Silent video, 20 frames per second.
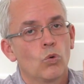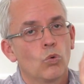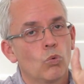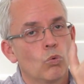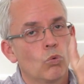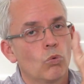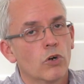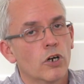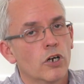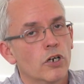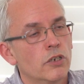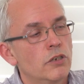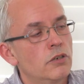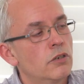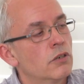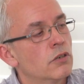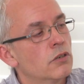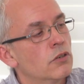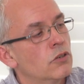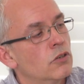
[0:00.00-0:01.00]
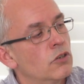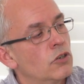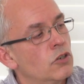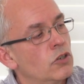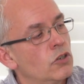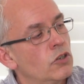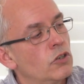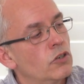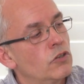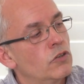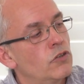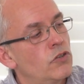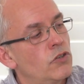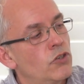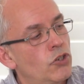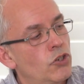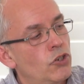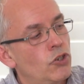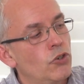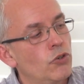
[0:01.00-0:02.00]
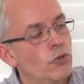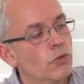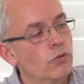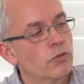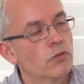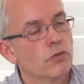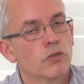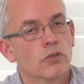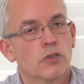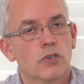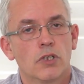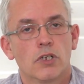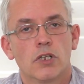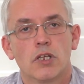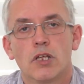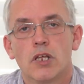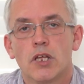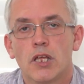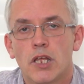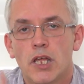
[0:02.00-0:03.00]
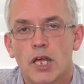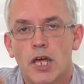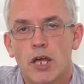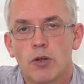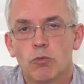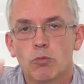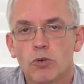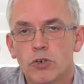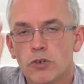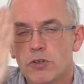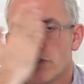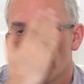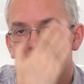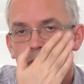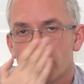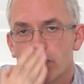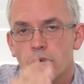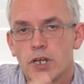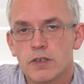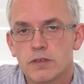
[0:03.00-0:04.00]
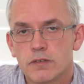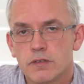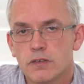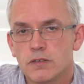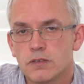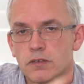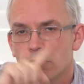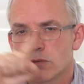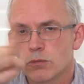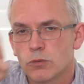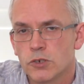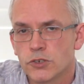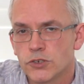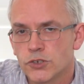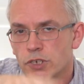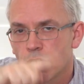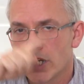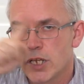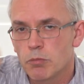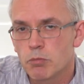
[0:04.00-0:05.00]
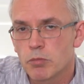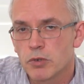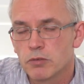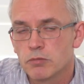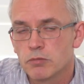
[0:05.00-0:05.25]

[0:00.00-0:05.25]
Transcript: 1, 2, and one of the faces is what shape?